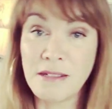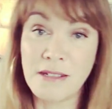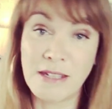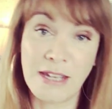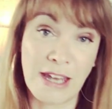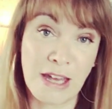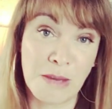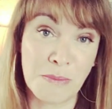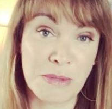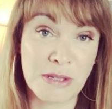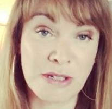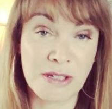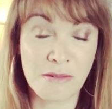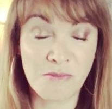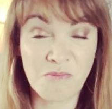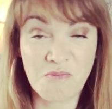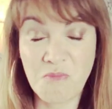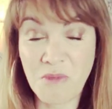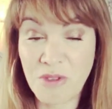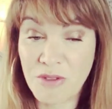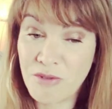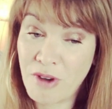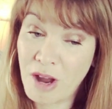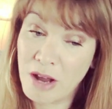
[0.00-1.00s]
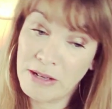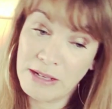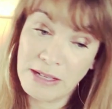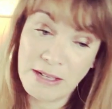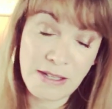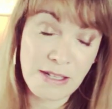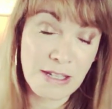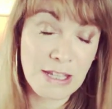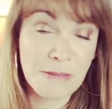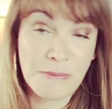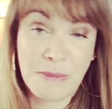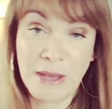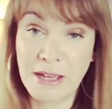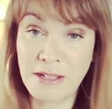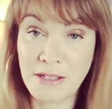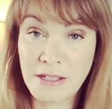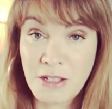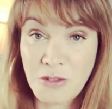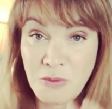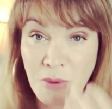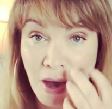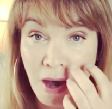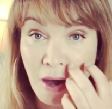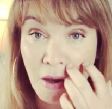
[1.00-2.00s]
and tips thrown into the
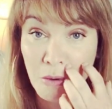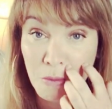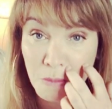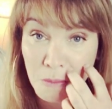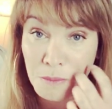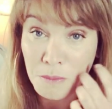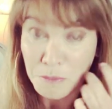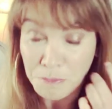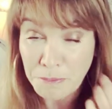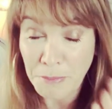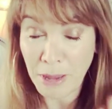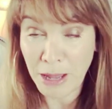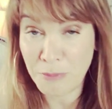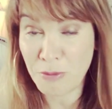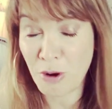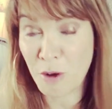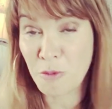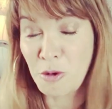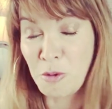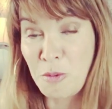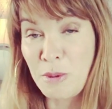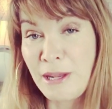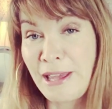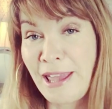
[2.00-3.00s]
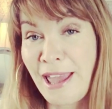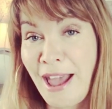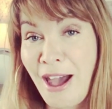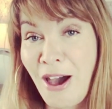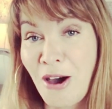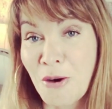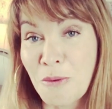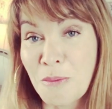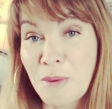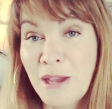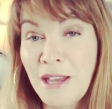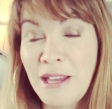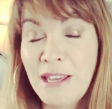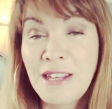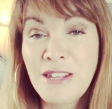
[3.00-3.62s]
mix as well may probably help.